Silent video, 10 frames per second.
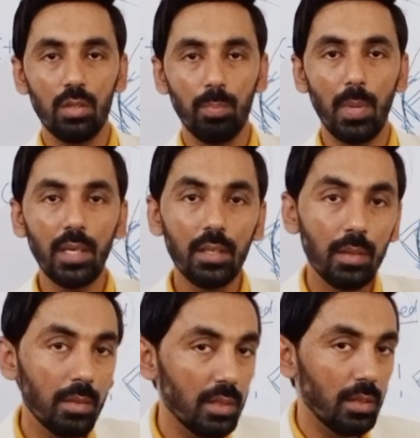But
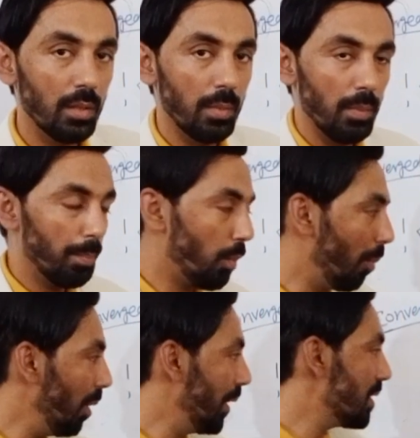
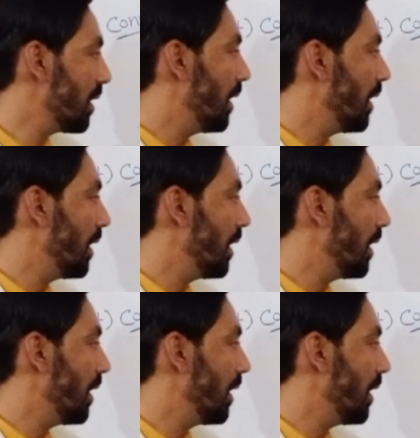problem is